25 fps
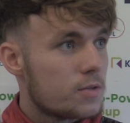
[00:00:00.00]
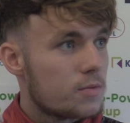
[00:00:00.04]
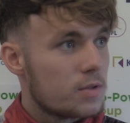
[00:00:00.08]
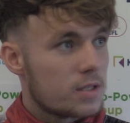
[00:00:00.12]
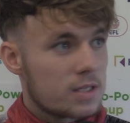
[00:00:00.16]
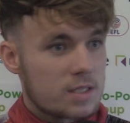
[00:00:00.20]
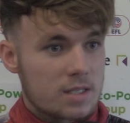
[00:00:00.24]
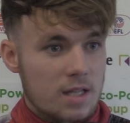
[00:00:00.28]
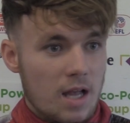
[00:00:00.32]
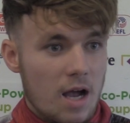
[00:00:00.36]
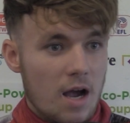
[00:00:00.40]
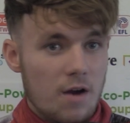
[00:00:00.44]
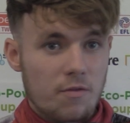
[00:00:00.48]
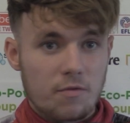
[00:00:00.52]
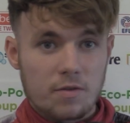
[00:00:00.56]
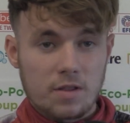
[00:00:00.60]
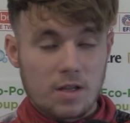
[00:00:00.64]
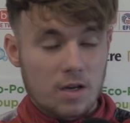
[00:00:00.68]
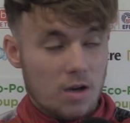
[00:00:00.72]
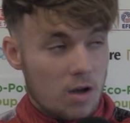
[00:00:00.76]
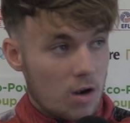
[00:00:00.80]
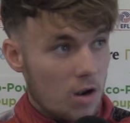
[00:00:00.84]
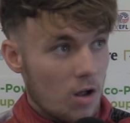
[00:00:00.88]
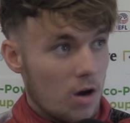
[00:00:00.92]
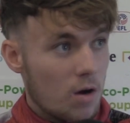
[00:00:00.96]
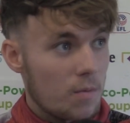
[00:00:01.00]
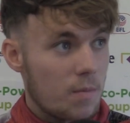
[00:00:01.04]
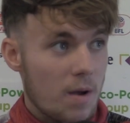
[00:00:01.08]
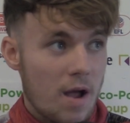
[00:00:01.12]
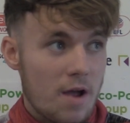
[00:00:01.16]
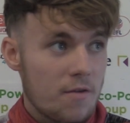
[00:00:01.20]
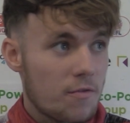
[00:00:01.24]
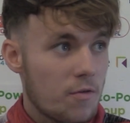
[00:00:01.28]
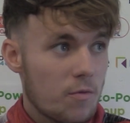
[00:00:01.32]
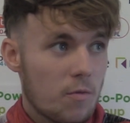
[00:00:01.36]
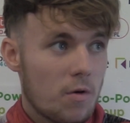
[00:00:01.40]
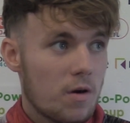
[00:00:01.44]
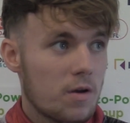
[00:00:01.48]
with the staff, with the club,
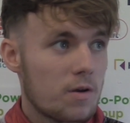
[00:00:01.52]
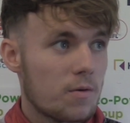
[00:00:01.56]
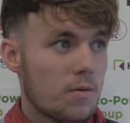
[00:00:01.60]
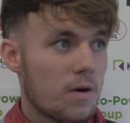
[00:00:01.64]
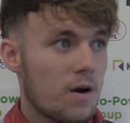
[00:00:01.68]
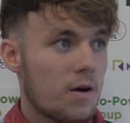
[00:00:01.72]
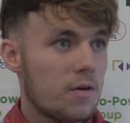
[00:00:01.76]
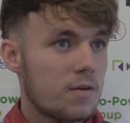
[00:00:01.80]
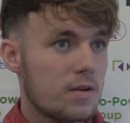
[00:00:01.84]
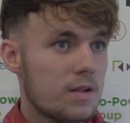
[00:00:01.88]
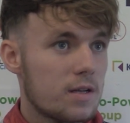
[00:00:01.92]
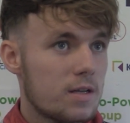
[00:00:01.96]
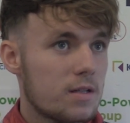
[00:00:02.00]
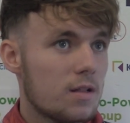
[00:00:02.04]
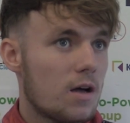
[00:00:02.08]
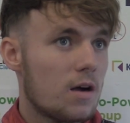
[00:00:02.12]
everyone around it.